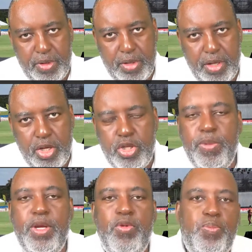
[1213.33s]
To be
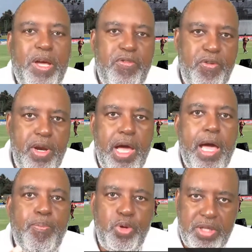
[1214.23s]
respectful, I
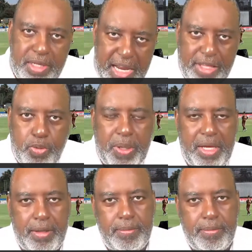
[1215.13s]
put it that way.